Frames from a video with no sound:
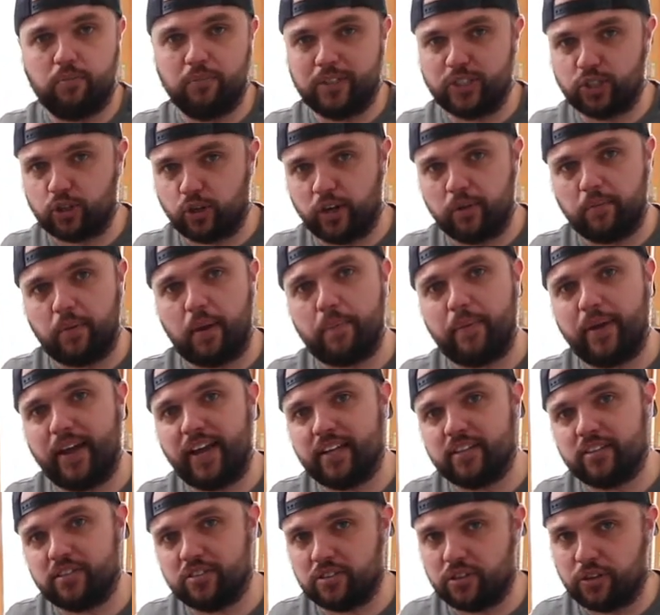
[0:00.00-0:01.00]
majority of my
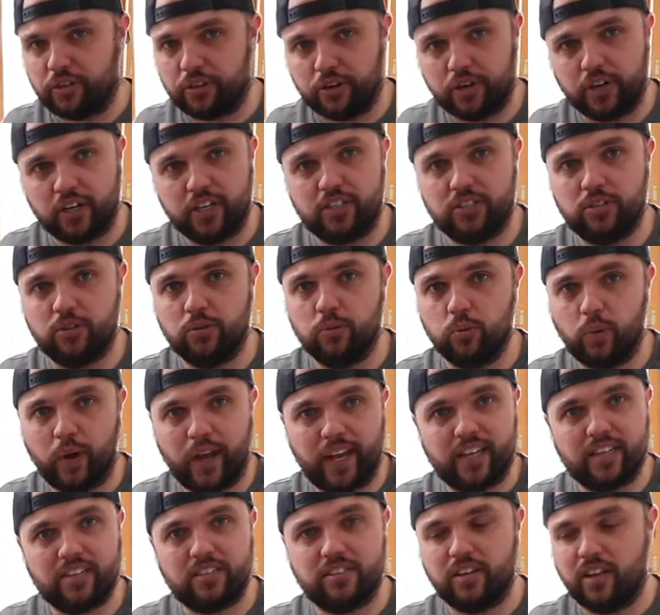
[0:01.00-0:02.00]
pants is a 32
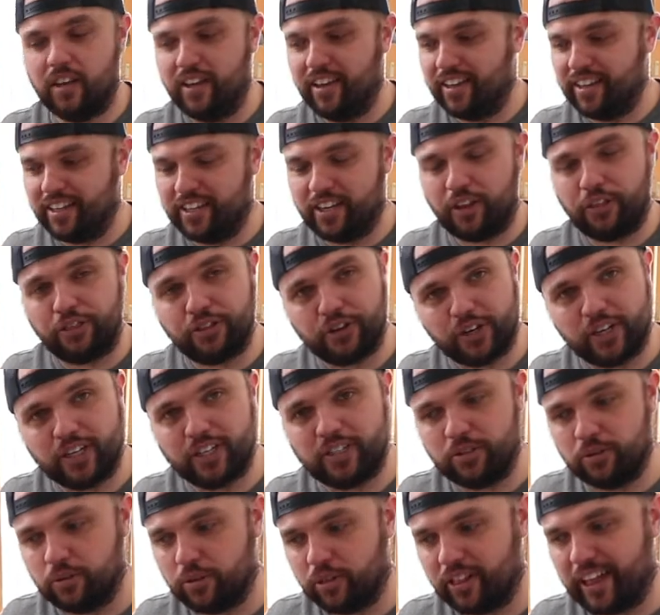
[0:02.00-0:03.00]
waist and a
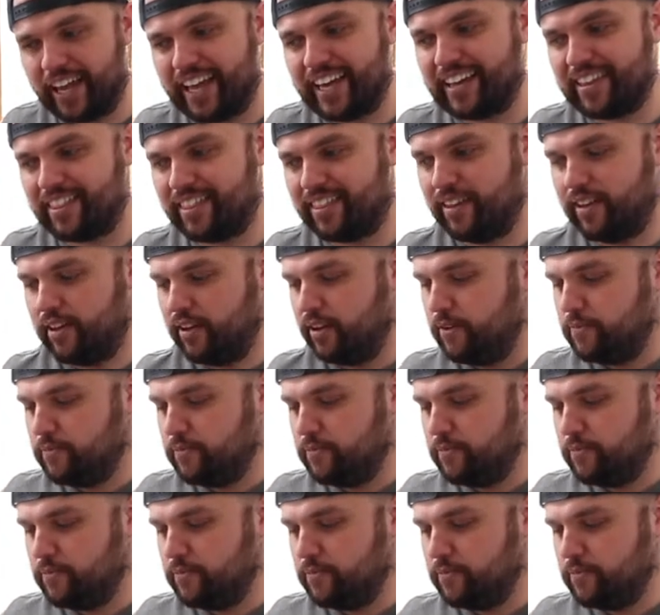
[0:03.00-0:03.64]
32 length.